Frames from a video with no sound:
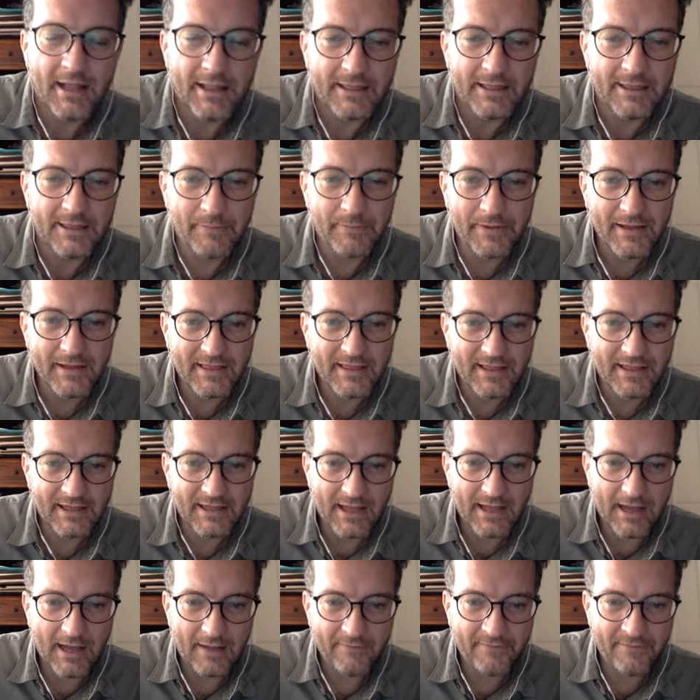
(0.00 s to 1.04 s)
The big thing
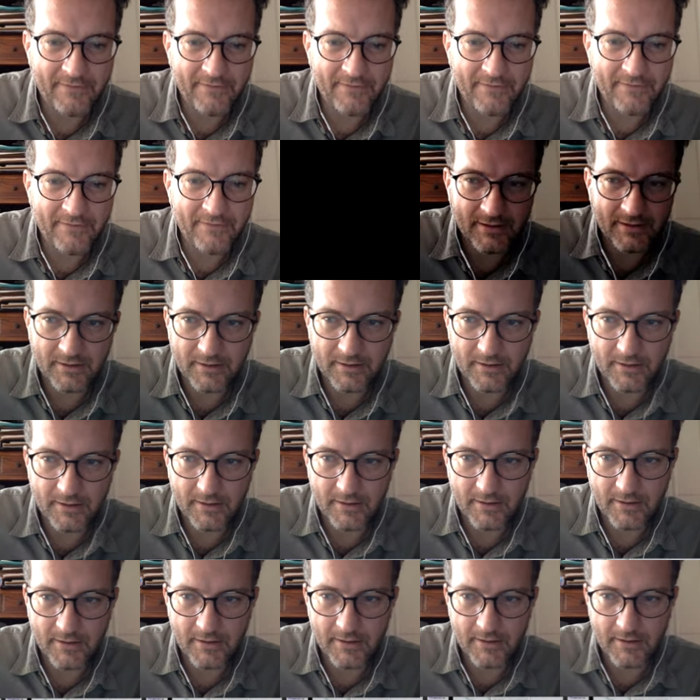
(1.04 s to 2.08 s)
I find,
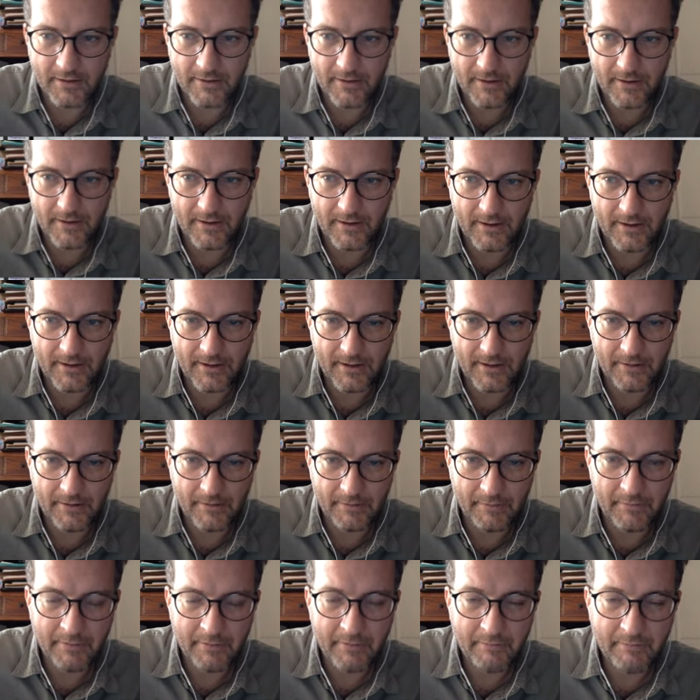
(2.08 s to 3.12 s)
the
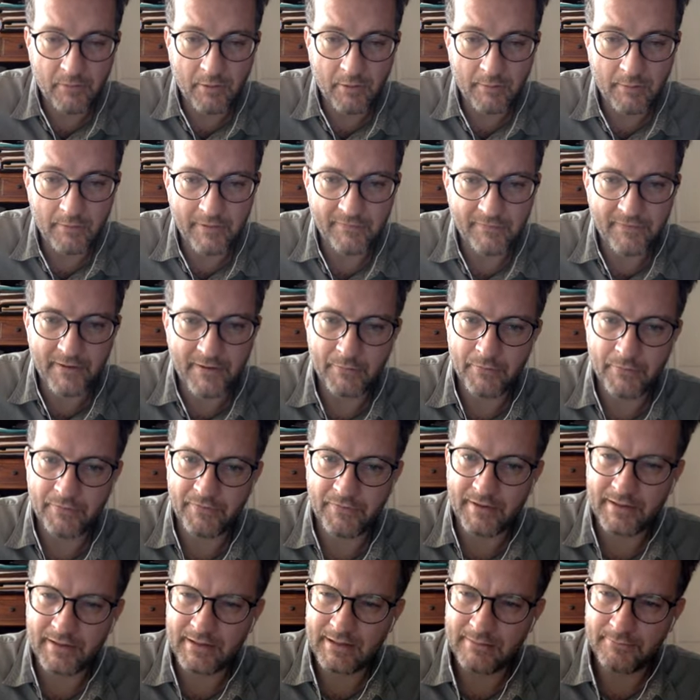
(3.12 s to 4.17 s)
big problem I found with
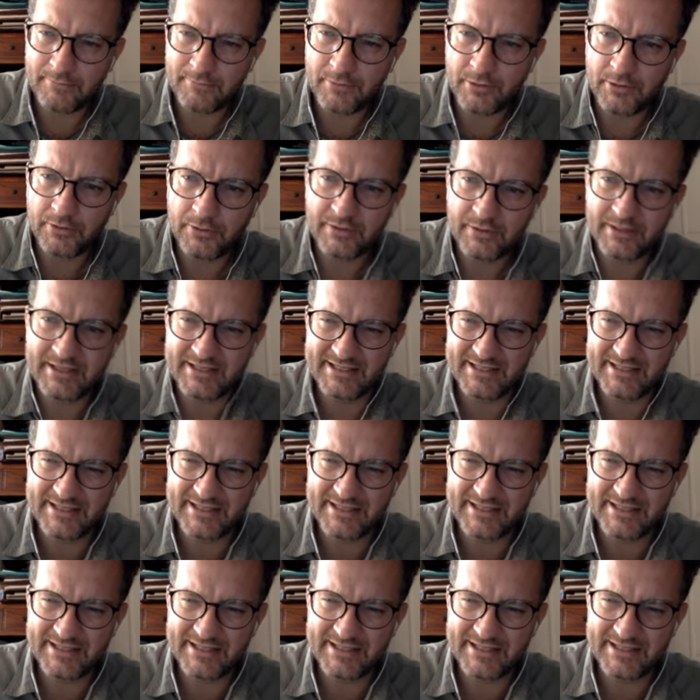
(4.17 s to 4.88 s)
Final Cut Pro is this